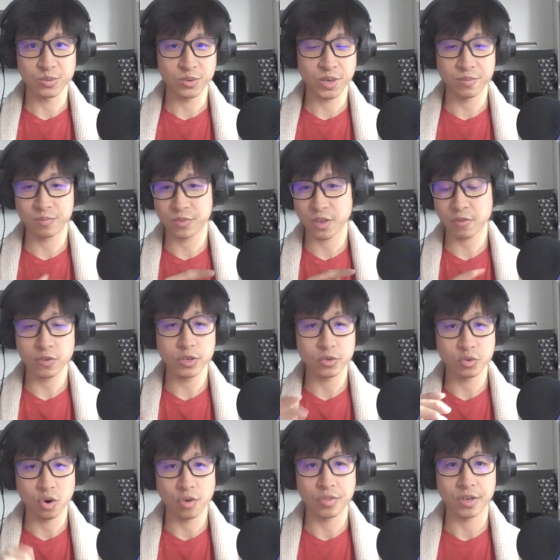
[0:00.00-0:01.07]
you can definitely
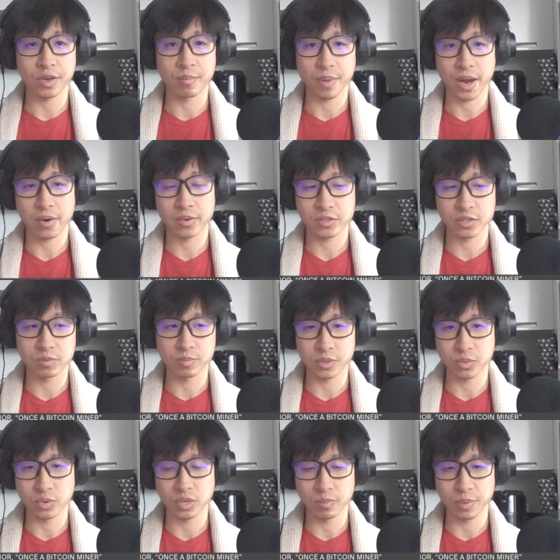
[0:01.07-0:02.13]
draw the comparison
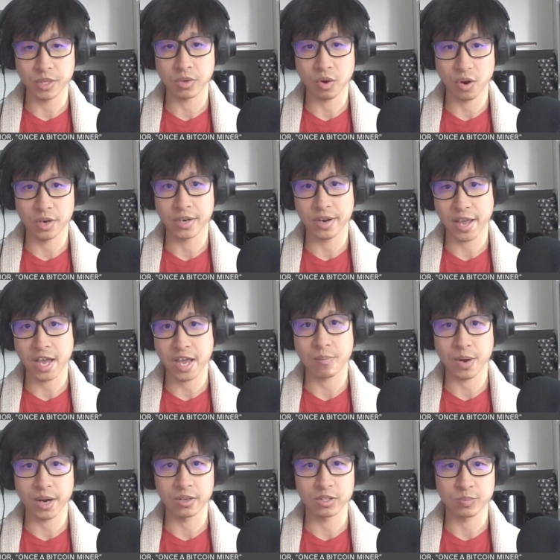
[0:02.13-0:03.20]
between Bitcoin and air
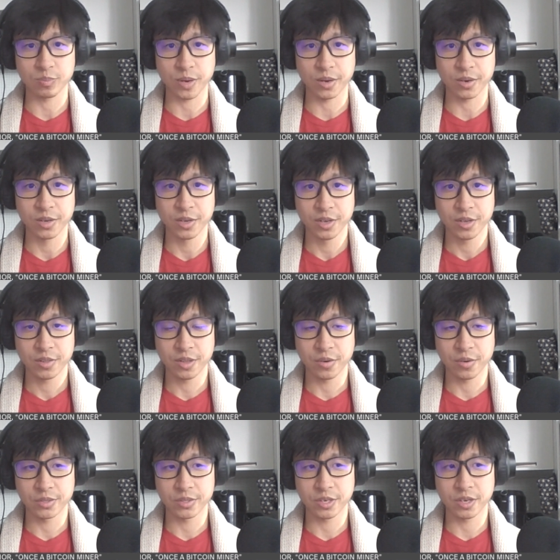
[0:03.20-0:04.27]
miles, but there
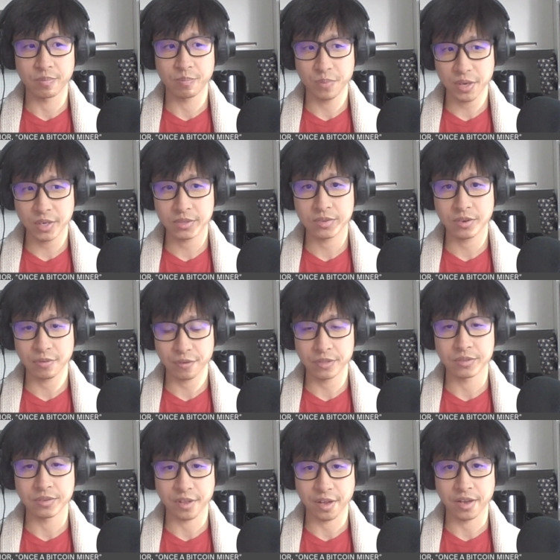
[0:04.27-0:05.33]
is a big
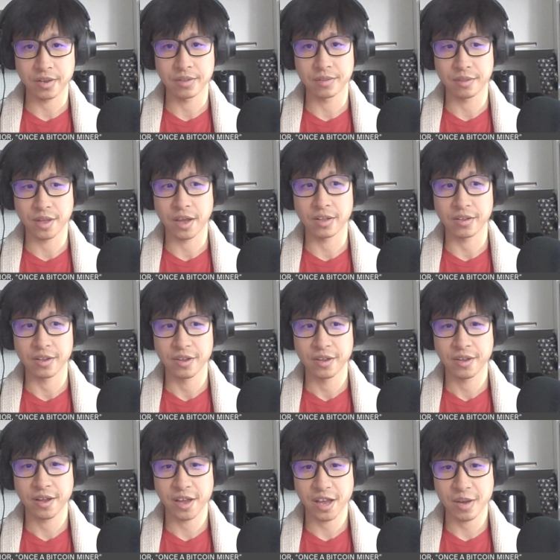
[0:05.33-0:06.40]
difference there in that
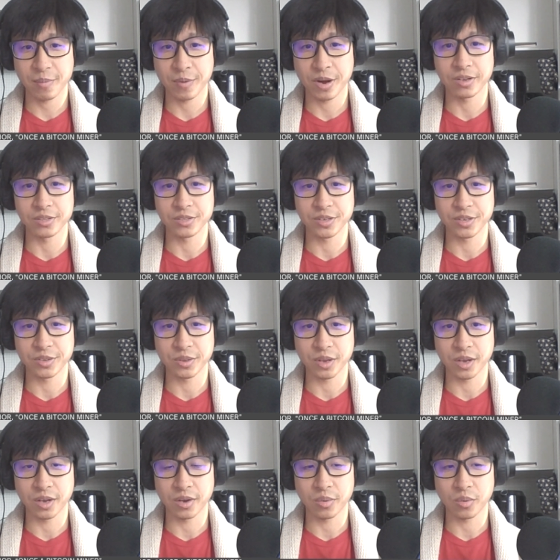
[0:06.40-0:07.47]
air miles, it,
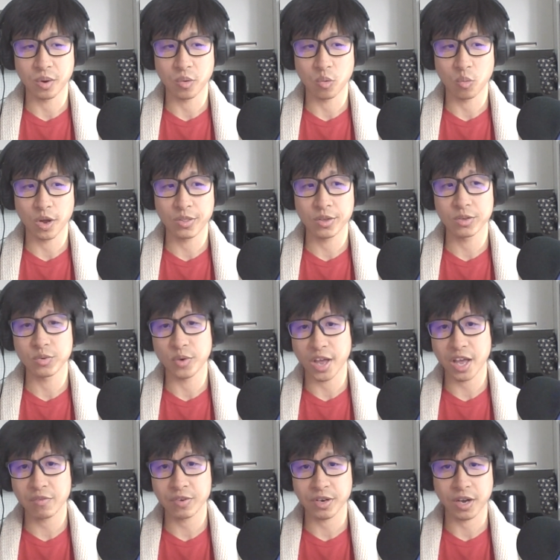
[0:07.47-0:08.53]
uh, whether you
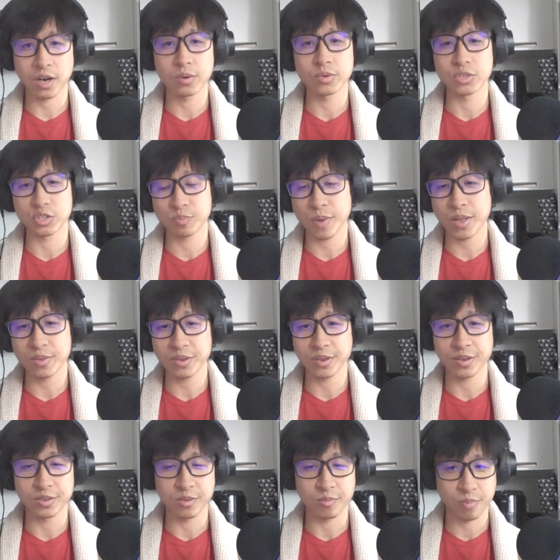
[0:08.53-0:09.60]
have it, how you spend it,
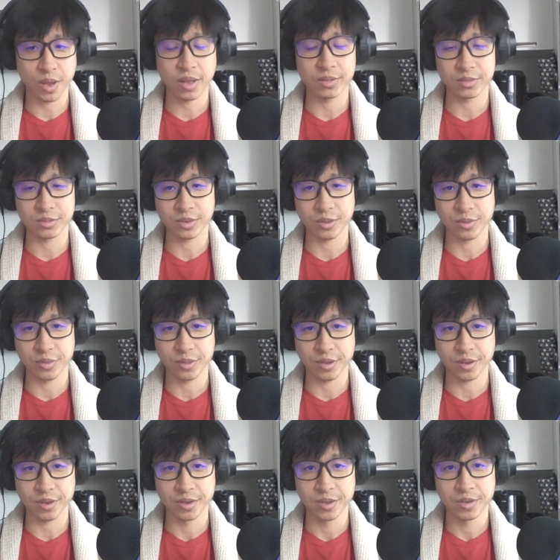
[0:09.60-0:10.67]
it depends on
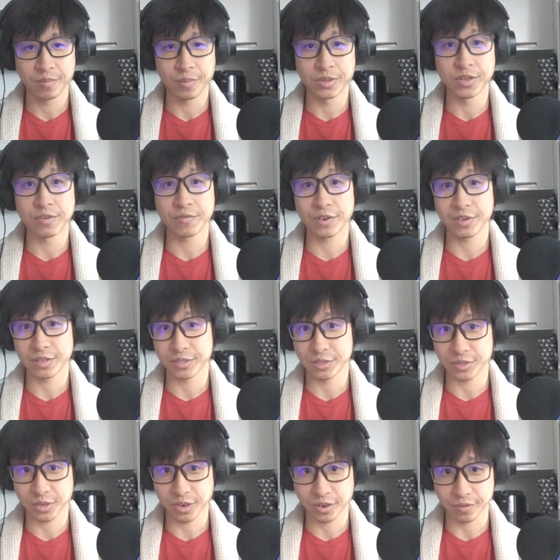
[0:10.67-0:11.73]
the
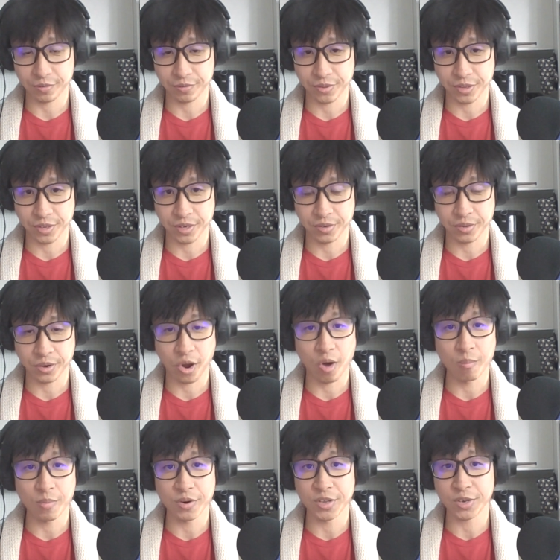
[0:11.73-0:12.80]
benevolence of the, the
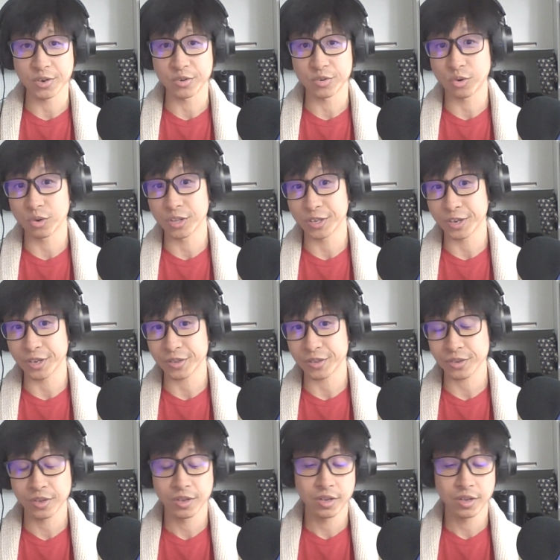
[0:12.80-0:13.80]
company controlling it.